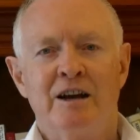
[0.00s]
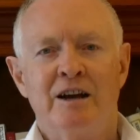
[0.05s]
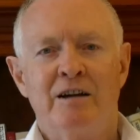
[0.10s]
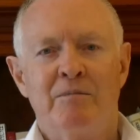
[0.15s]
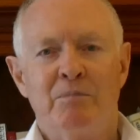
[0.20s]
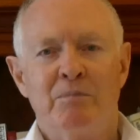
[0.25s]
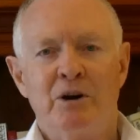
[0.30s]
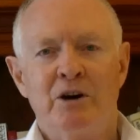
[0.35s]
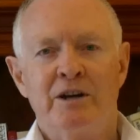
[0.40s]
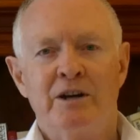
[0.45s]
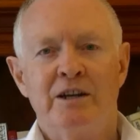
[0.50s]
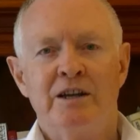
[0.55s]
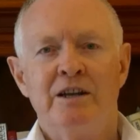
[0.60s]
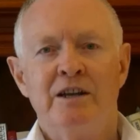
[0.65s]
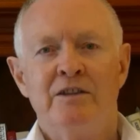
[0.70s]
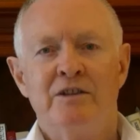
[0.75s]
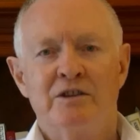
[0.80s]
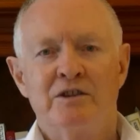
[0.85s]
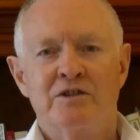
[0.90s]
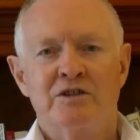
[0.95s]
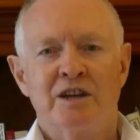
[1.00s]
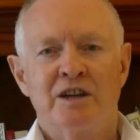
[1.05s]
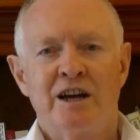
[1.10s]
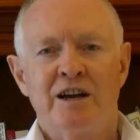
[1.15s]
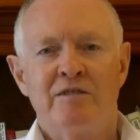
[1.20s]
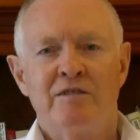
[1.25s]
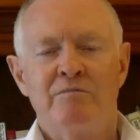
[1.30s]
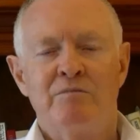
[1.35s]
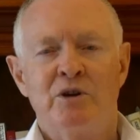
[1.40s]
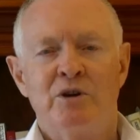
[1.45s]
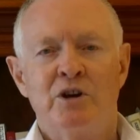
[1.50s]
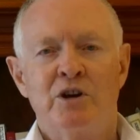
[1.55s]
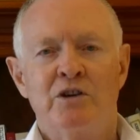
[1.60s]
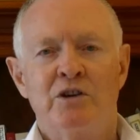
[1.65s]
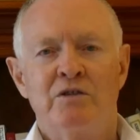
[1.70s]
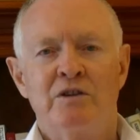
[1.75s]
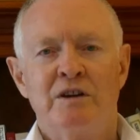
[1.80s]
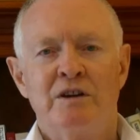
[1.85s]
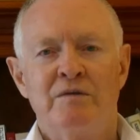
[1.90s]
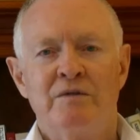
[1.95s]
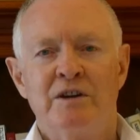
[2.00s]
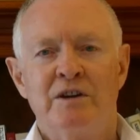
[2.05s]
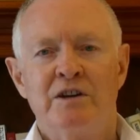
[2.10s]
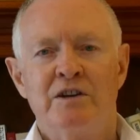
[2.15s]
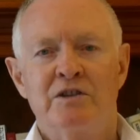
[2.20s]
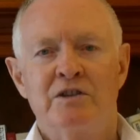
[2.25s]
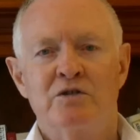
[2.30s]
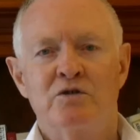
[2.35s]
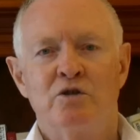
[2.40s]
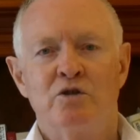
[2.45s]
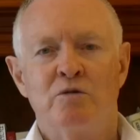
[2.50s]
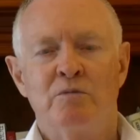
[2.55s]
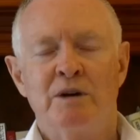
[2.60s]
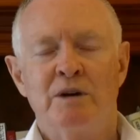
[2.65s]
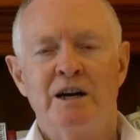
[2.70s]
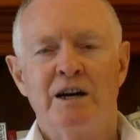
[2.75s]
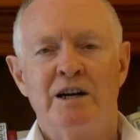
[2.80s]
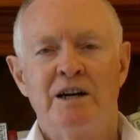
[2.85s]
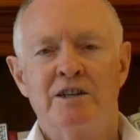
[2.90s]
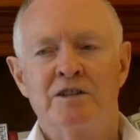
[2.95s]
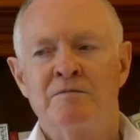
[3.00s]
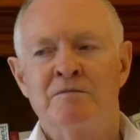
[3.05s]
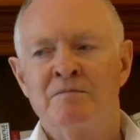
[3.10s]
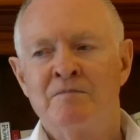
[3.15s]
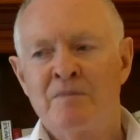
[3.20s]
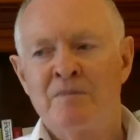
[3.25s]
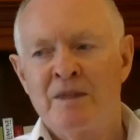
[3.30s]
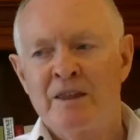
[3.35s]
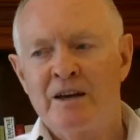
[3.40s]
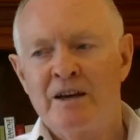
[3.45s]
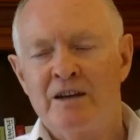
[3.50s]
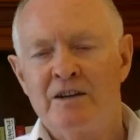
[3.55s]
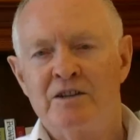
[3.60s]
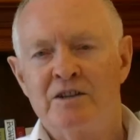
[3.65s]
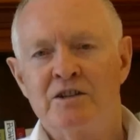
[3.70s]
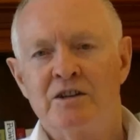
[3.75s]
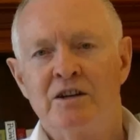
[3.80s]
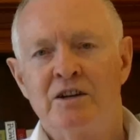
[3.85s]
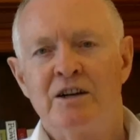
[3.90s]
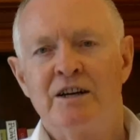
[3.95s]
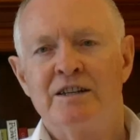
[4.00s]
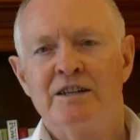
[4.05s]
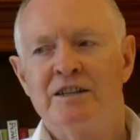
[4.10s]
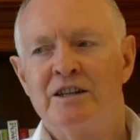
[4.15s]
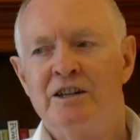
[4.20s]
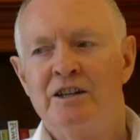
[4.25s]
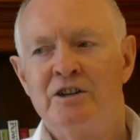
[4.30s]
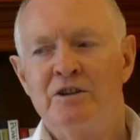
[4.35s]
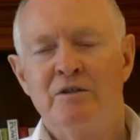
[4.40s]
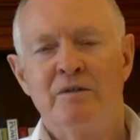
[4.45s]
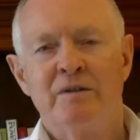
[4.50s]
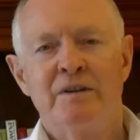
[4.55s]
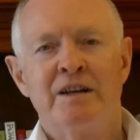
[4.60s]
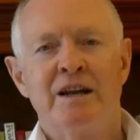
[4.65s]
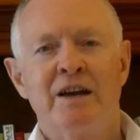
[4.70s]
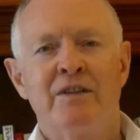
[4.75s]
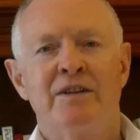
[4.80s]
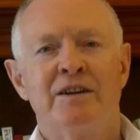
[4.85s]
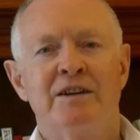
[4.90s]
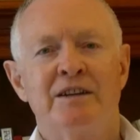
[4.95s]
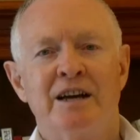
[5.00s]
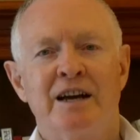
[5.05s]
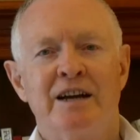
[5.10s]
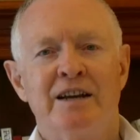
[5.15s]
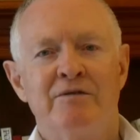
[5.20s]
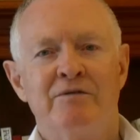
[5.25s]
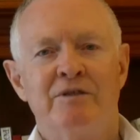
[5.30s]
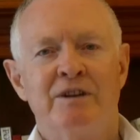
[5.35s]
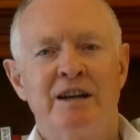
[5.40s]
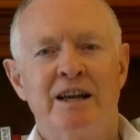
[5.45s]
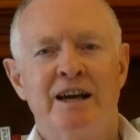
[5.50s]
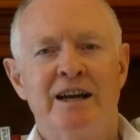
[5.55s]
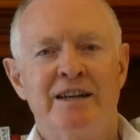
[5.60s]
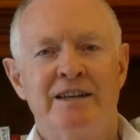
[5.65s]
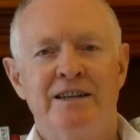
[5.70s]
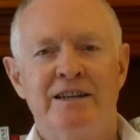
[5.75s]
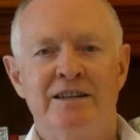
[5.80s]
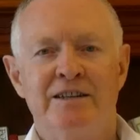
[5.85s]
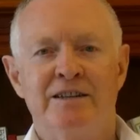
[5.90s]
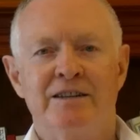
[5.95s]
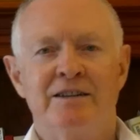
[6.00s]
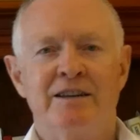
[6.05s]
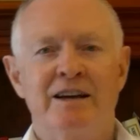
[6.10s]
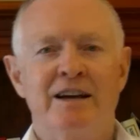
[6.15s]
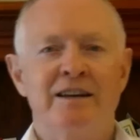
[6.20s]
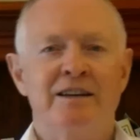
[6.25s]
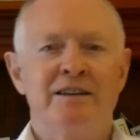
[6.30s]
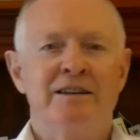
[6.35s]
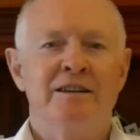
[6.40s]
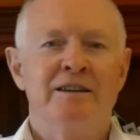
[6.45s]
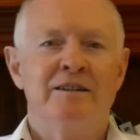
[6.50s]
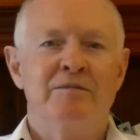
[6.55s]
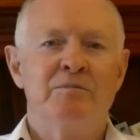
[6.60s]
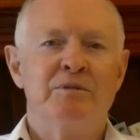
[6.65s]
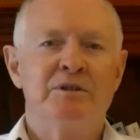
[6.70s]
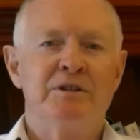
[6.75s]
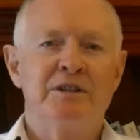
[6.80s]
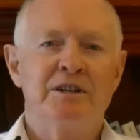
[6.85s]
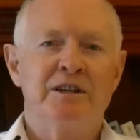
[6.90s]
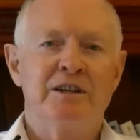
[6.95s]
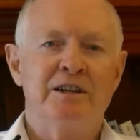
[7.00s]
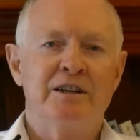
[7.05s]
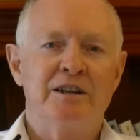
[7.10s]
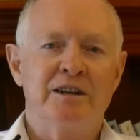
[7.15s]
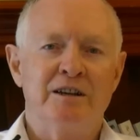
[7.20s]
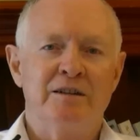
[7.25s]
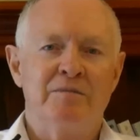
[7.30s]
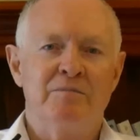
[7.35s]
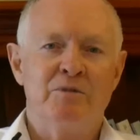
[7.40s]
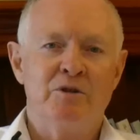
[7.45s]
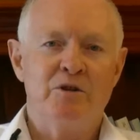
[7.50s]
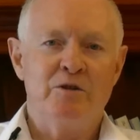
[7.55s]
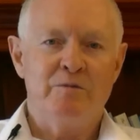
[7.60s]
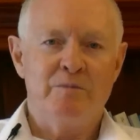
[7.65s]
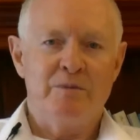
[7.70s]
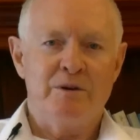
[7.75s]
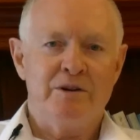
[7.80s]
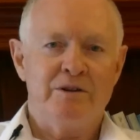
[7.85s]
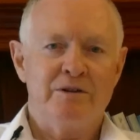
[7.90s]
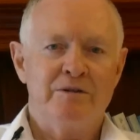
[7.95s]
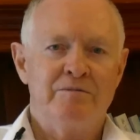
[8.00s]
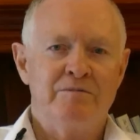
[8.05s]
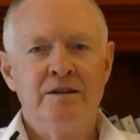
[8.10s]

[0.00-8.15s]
body, the Sun, Mercury, Venus or Mars, until I tell you of another date relating to that particular movement.